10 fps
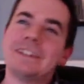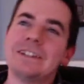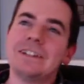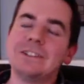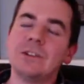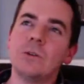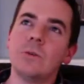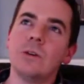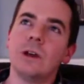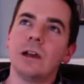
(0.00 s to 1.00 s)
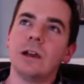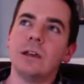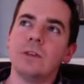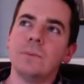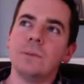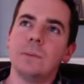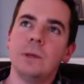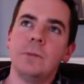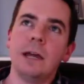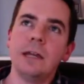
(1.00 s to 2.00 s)
So, I
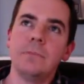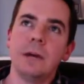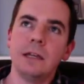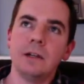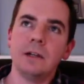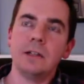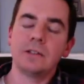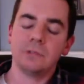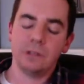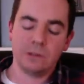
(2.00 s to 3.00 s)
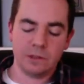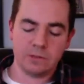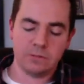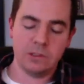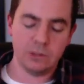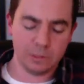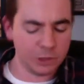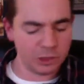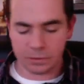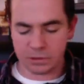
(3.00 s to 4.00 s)
mean, my cut is near
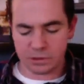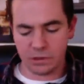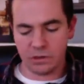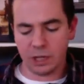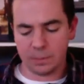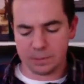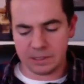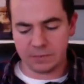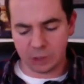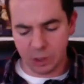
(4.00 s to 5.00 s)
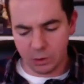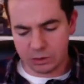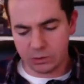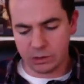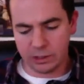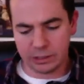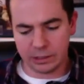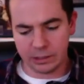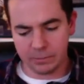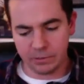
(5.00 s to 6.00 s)
completion, but there's other elements that have to go into it, like
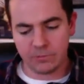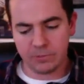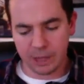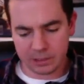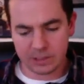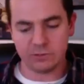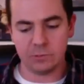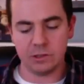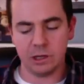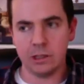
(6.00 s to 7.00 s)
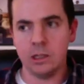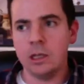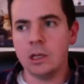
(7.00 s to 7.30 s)
effects have to be done.